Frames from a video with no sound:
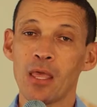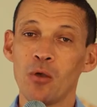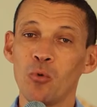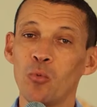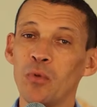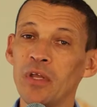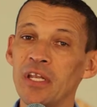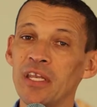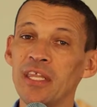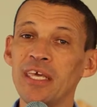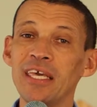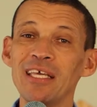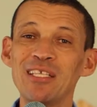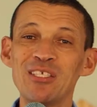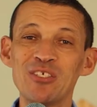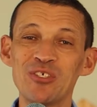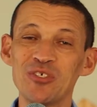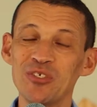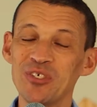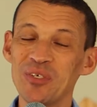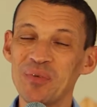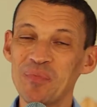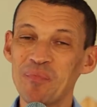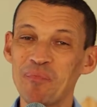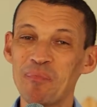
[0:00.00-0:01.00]
We need
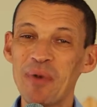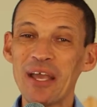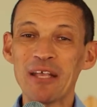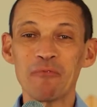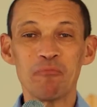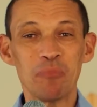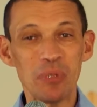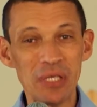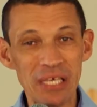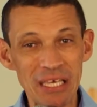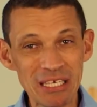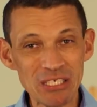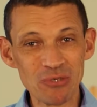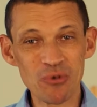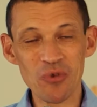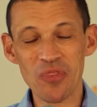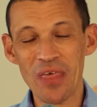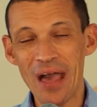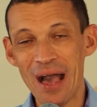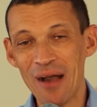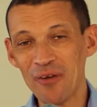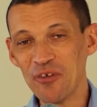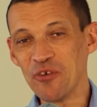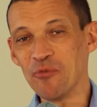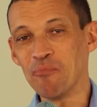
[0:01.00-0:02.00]
to make peace with
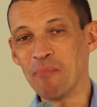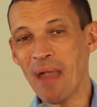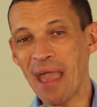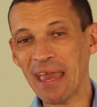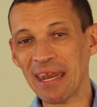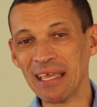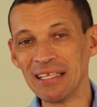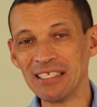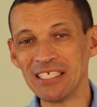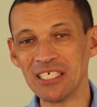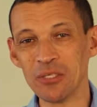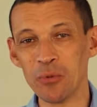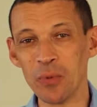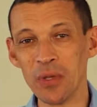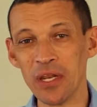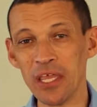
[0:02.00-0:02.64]
our humanity.